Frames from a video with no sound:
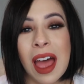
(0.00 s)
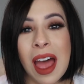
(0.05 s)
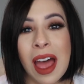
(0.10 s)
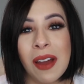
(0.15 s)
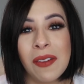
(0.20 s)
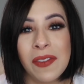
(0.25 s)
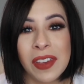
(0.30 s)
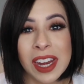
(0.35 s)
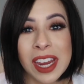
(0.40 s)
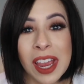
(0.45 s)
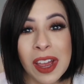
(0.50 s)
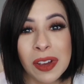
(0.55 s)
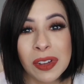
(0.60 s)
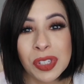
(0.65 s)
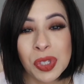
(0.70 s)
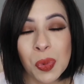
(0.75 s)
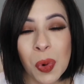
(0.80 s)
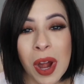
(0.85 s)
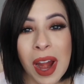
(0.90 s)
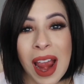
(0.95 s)
uh,
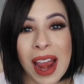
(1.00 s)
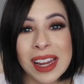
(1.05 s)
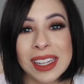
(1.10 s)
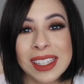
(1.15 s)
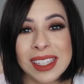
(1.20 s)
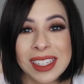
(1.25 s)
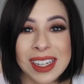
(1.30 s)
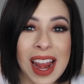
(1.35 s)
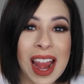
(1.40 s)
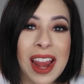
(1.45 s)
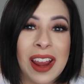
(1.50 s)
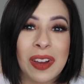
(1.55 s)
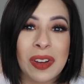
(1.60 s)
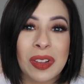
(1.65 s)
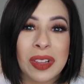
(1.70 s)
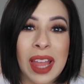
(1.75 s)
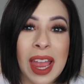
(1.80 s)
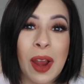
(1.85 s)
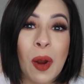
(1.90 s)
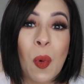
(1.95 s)
videos where I
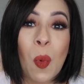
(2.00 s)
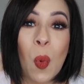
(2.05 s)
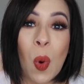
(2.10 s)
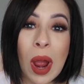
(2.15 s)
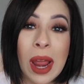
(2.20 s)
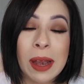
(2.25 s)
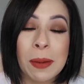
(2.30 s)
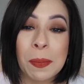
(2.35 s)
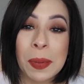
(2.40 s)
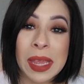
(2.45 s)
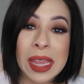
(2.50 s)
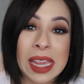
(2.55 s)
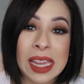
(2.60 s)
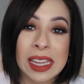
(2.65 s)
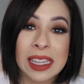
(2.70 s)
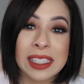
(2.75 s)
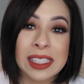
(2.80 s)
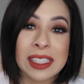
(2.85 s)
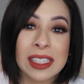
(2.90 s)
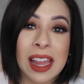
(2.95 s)
style like one
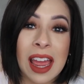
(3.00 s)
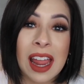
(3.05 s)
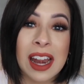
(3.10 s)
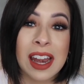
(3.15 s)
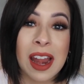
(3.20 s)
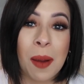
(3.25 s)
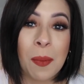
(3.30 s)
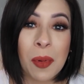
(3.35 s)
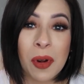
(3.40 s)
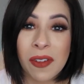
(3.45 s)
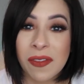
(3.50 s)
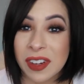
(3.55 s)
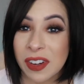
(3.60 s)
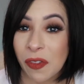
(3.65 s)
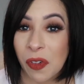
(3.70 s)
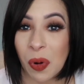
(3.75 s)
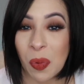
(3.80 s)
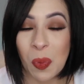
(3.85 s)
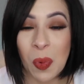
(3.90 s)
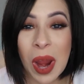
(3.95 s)
piece a number of
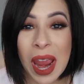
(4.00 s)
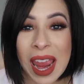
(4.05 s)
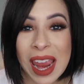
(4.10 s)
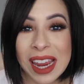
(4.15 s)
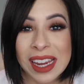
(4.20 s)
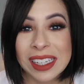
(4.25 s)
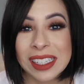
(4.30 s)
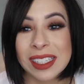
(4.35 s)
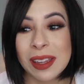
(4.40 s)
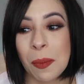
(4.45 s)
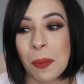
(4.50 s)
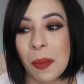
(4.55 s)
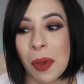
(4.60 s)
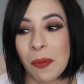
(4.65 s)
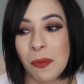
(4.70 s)
different ways